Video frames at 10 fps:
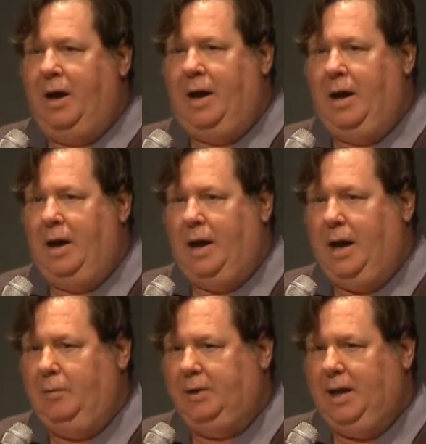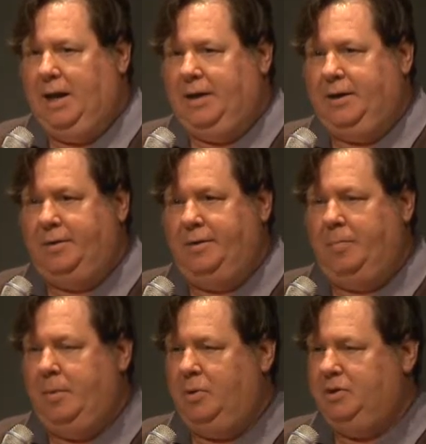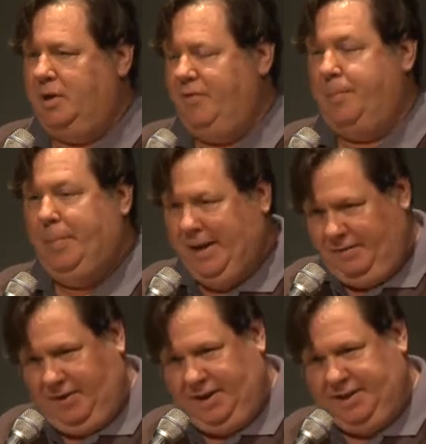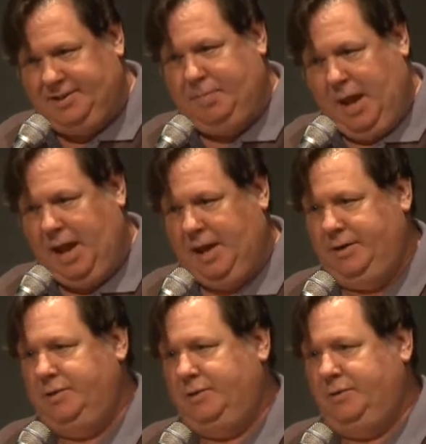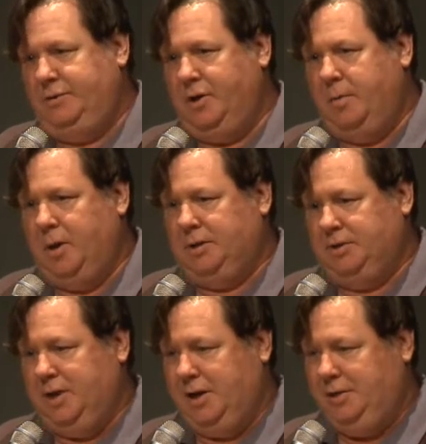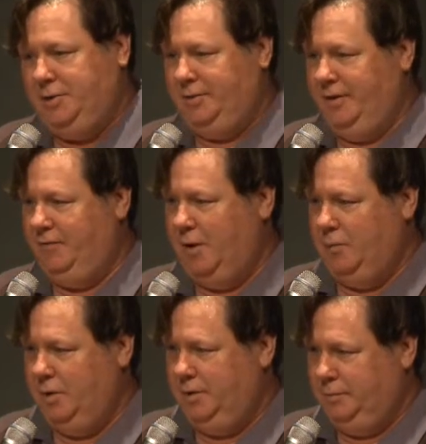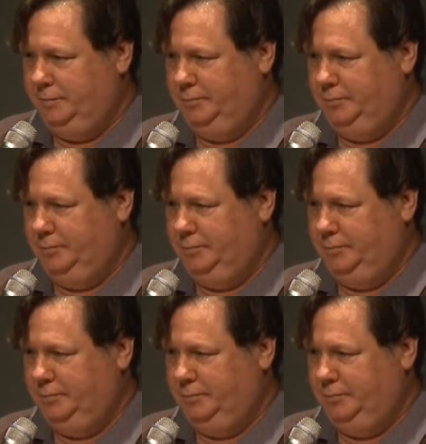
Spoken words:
I would like the members of the Benevides Band to come on stage, if they would.